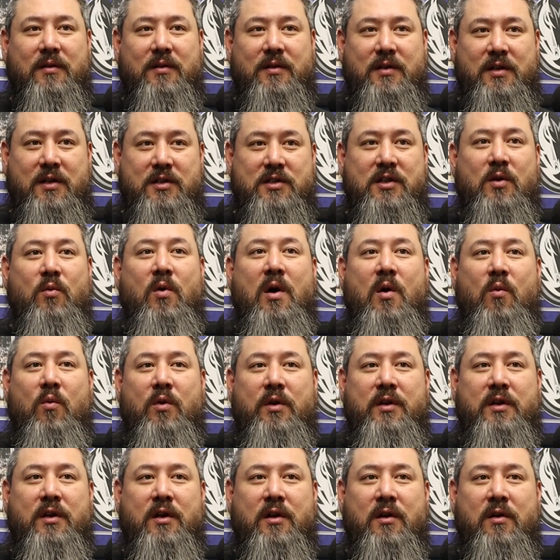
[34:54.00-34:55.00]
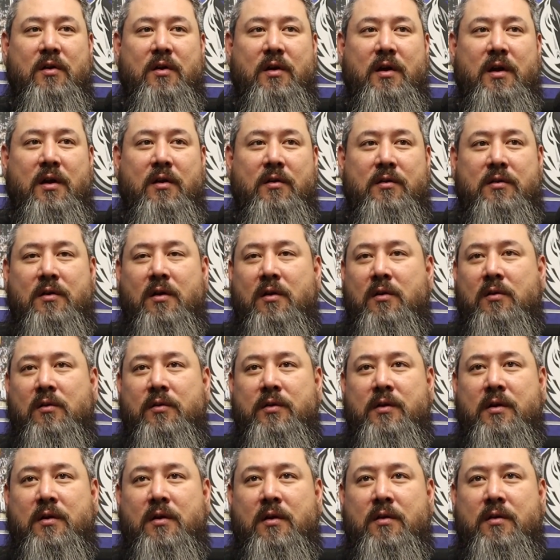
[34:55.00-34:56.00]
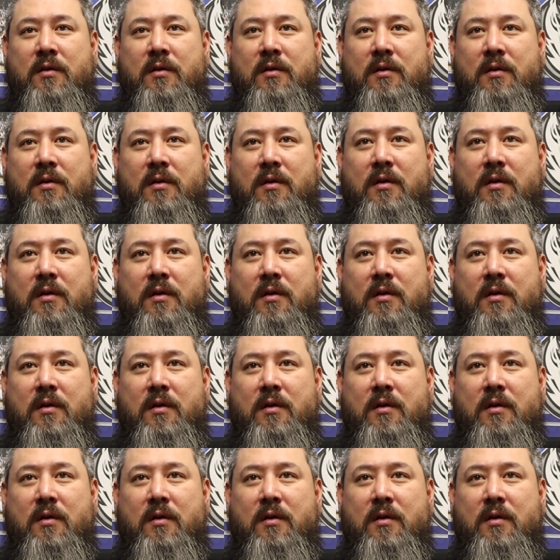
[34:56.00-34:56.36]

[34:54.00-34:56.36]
TJ Watt 1 year, Aaron Donald the other.